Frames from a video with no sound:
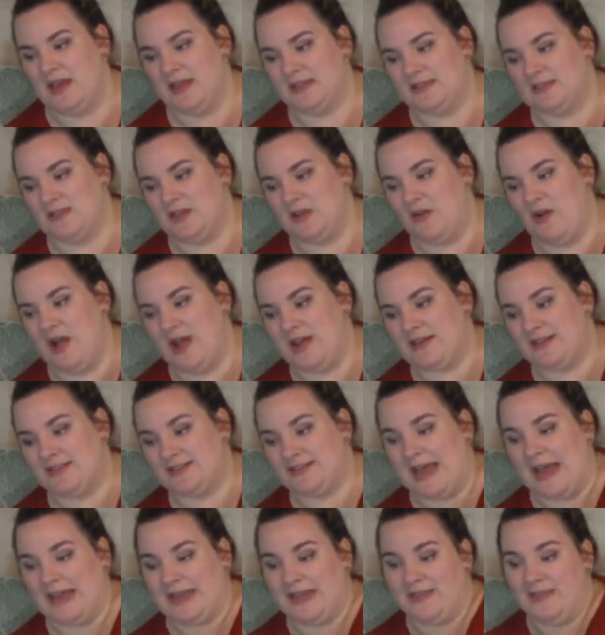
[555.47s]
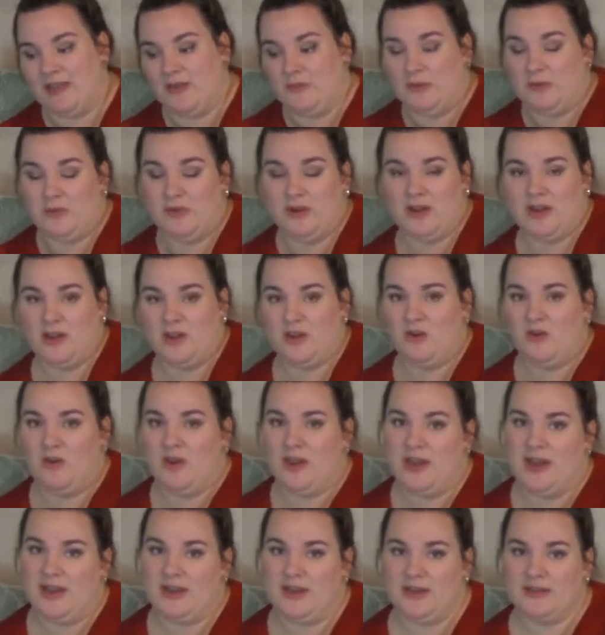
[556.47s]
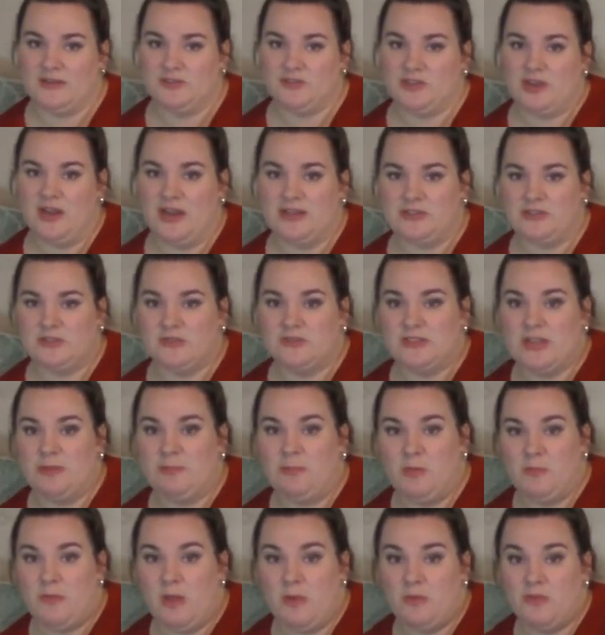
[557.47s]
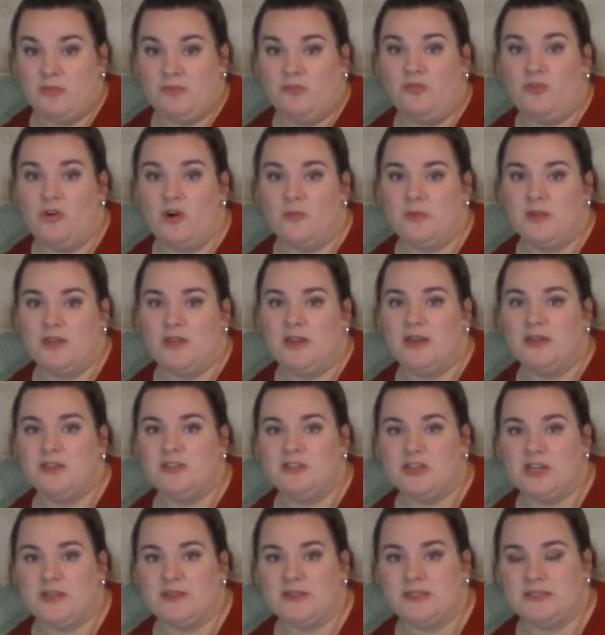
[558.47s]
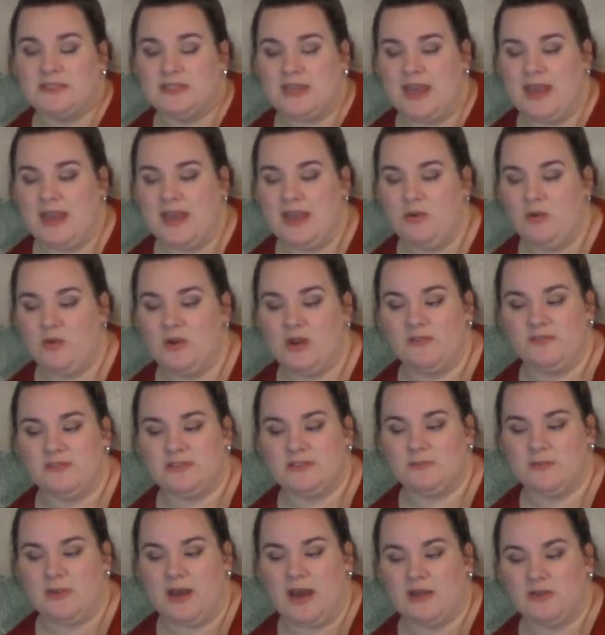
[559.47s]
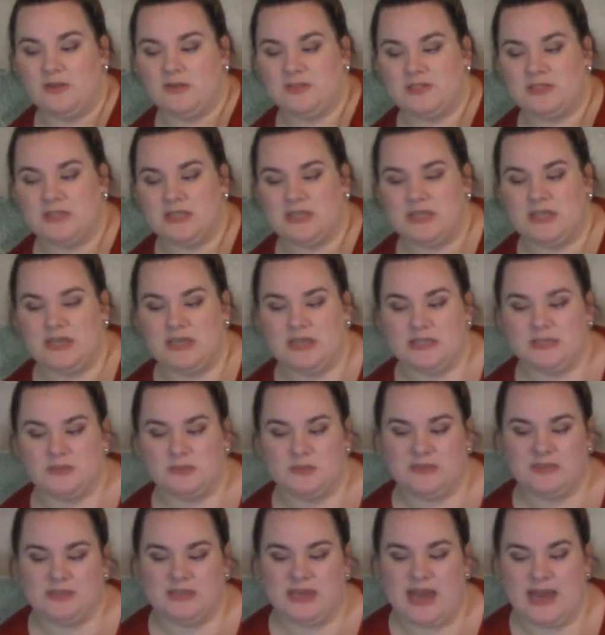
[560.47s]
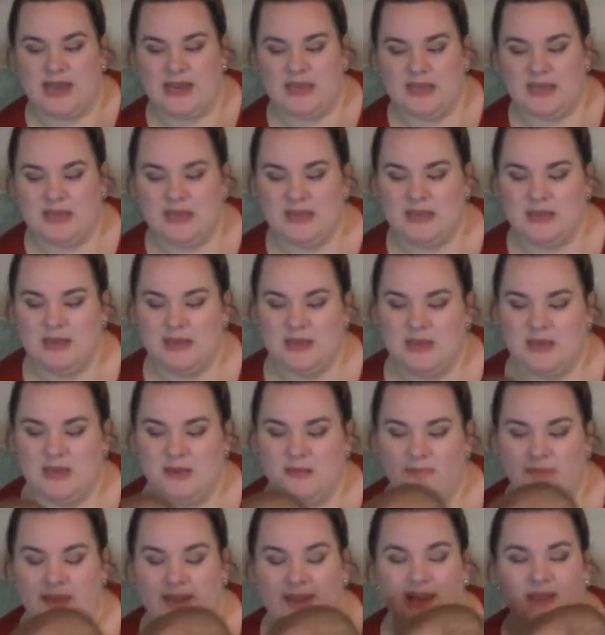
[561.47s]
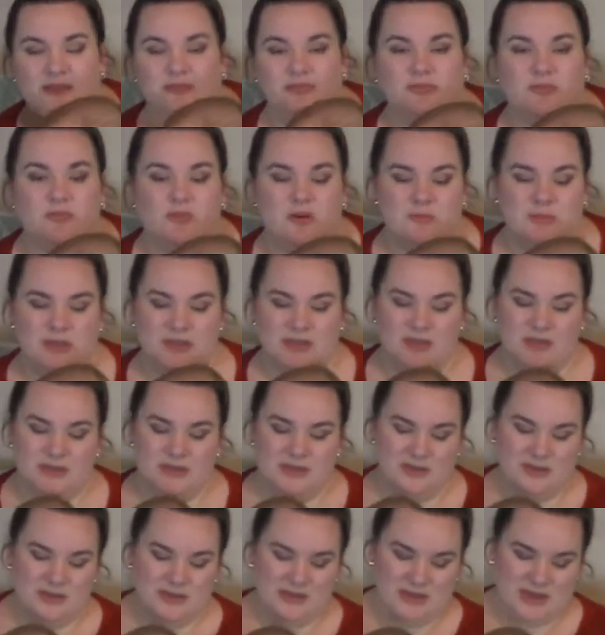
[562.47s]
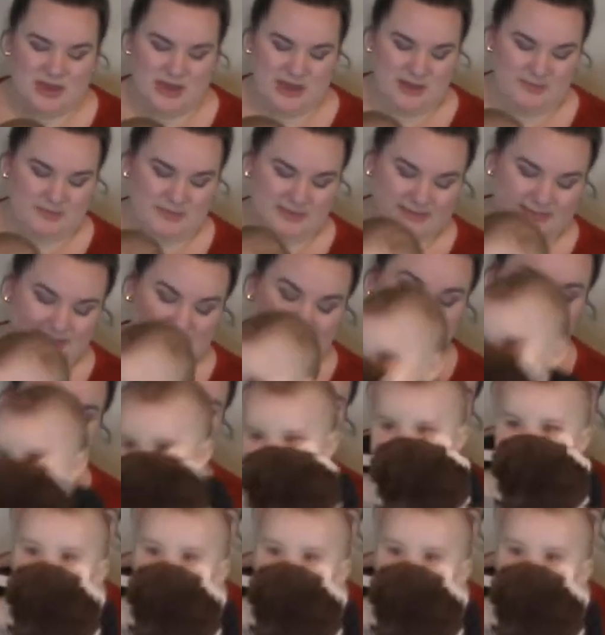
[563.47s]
And so I decided that we were going to go ahead and try to supplement with formula during the day, one of his bottles that he gets with Daddy, make it formula, um, and see if